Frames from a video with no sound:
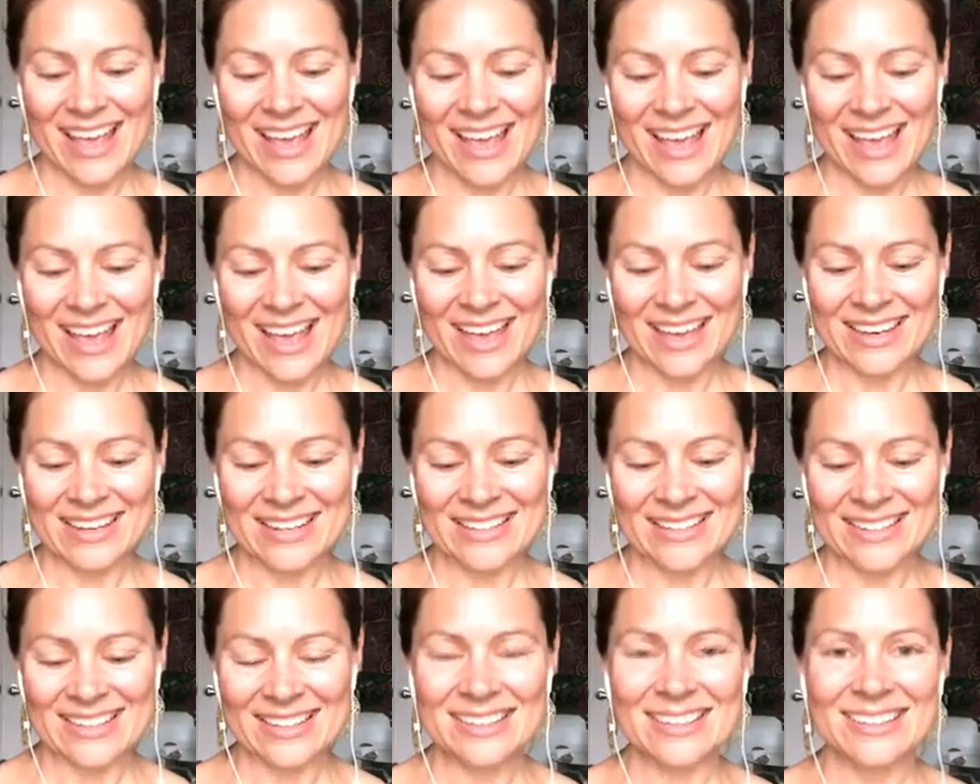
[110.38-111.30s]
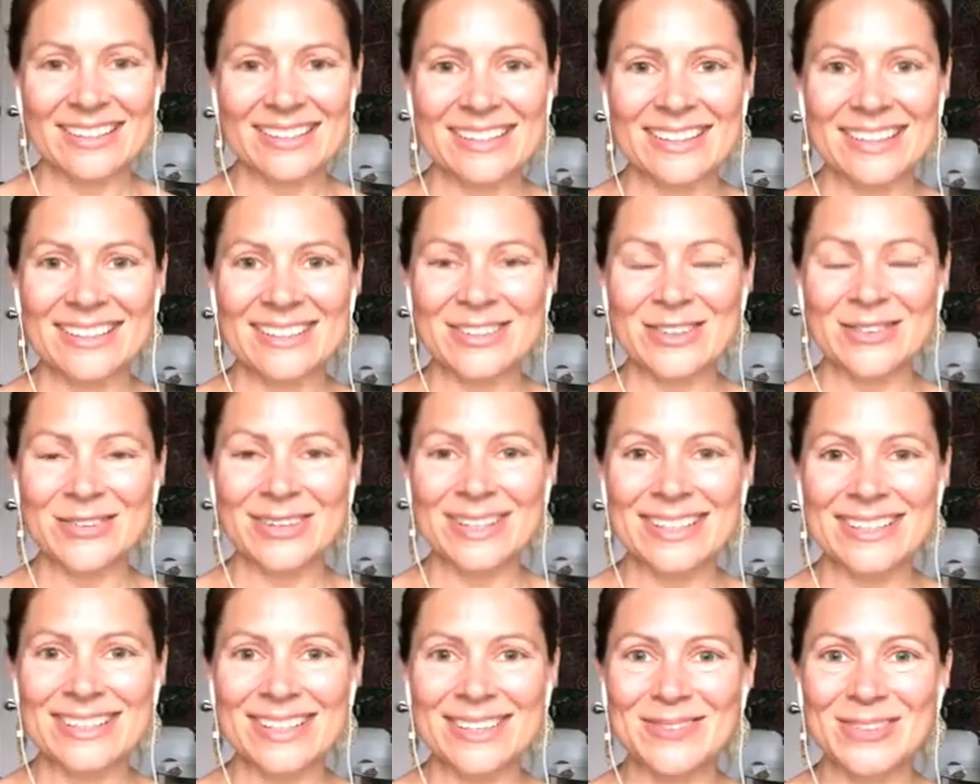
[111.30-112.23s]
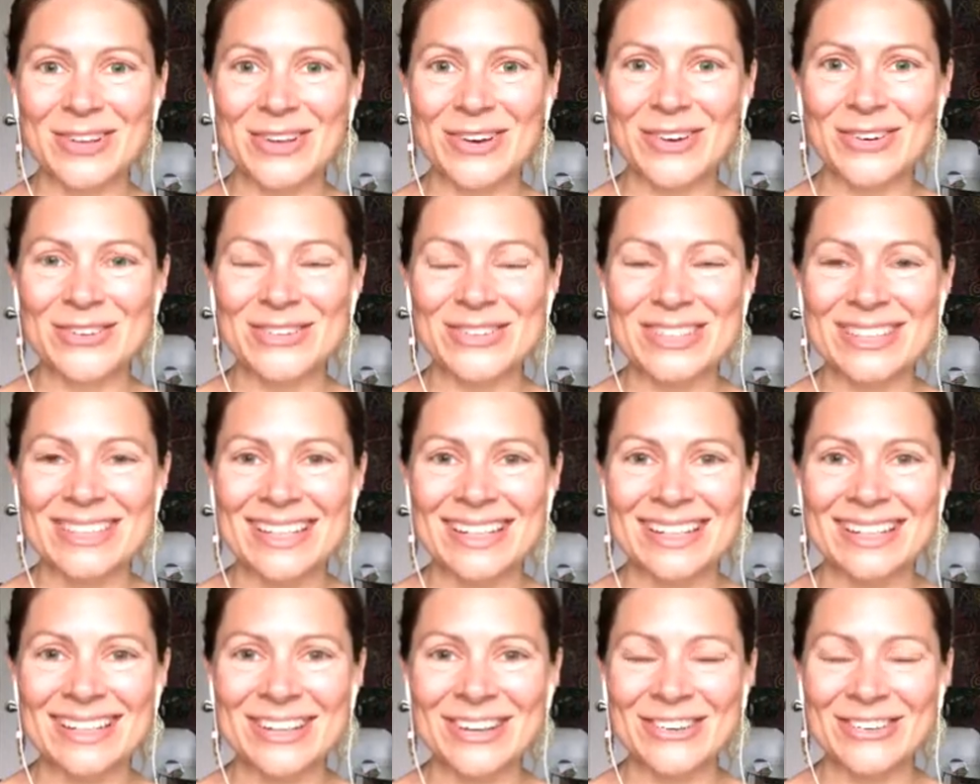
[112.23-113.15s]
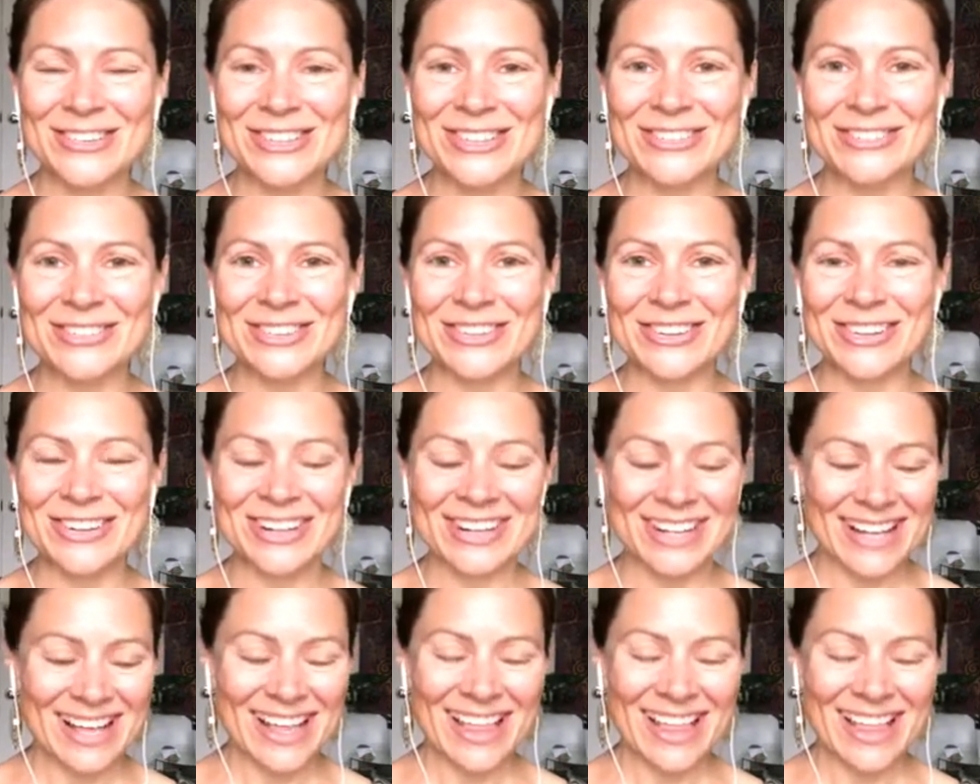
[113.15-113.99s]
And as always, I'm your host and coach for